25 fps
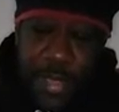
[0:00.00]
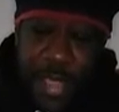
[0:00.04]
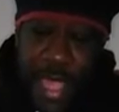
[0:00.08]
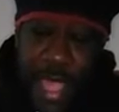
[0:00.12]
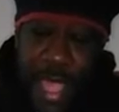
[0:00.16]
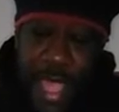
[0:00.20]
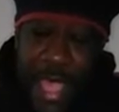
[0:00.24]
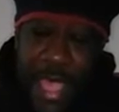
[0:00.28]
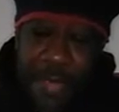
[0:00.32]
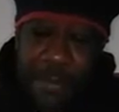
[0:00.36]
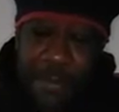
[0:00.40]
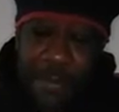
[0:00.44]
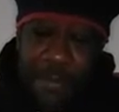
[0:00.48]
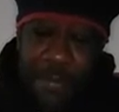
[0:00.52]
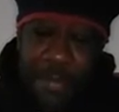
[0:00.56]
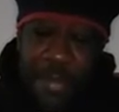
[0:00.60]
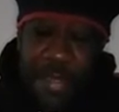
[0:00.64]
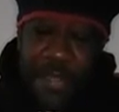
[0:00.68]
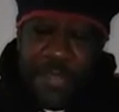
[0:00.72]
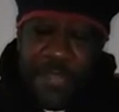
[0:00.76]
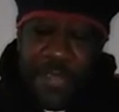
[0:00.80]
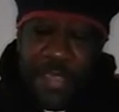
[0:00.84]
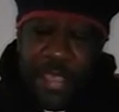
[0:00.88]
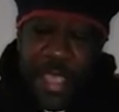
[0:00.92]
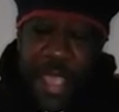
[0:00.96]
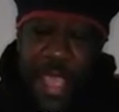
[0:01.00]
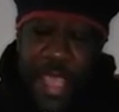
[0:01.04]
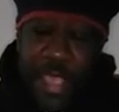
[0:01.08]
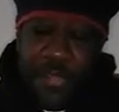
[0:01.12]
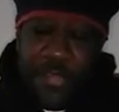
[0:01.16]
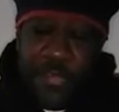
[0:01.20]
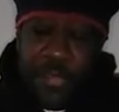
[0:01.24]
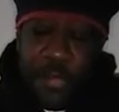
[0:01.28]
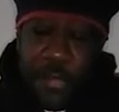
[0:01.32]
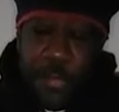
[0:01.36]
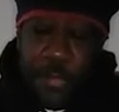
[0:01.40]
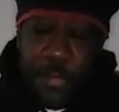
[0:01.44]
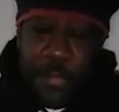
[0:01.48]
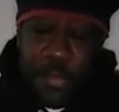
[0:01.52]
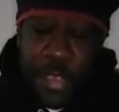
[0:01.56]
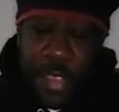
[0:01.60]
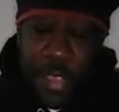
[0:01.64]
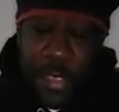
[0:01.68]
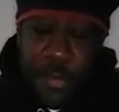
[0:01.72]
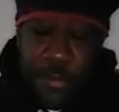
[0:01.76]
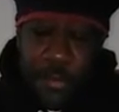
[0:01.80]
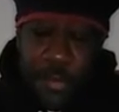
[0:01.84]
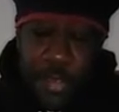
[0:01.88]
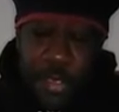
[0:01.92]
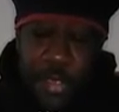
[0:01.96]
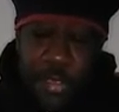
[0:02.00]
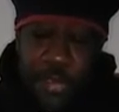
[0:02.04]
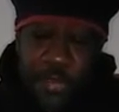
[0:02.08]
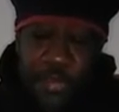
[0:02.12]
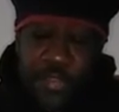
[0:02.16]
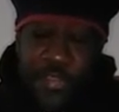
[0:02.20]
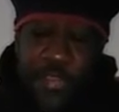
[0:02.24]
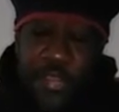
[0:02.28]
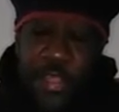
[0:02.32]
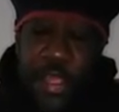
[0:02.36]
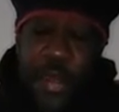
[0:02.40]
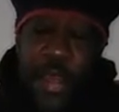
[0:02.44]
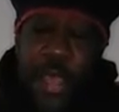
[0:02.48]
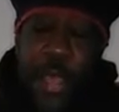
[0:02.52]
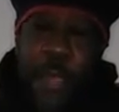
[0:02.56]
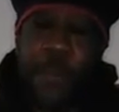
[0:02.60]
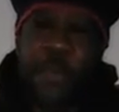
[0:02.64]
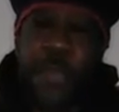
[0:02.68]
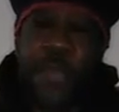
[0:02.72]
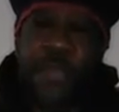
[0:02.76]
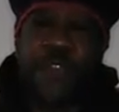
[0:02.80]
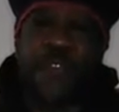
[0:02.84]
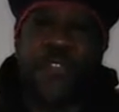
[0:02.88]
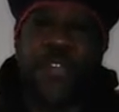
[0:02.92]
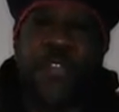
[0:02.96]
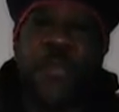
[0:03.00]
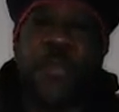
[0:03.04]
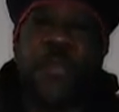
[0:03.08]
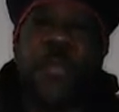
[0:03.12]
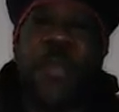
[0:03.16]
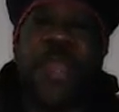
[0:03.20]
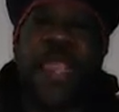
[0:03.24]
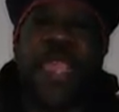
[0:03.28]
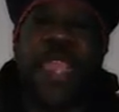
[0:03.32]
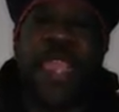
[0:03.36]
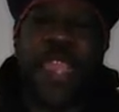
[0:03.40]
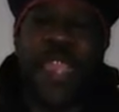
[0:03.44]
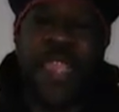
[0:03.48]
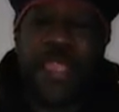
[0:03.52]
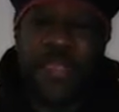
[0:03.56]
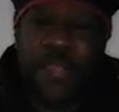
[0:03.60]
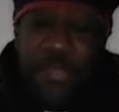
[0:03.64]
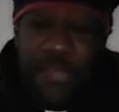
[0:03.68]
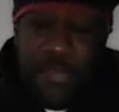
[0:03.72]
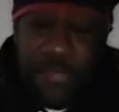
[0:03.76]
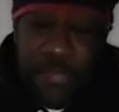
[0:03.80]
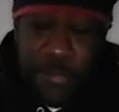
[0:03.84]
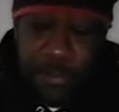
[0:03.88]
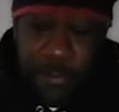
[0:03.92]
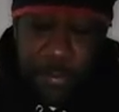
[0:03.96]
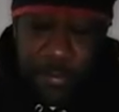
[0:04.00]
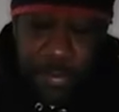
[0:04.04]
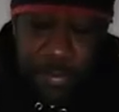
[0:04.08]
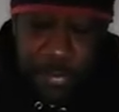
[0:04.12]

"I'm busy," I told him. "Shut up, if you please."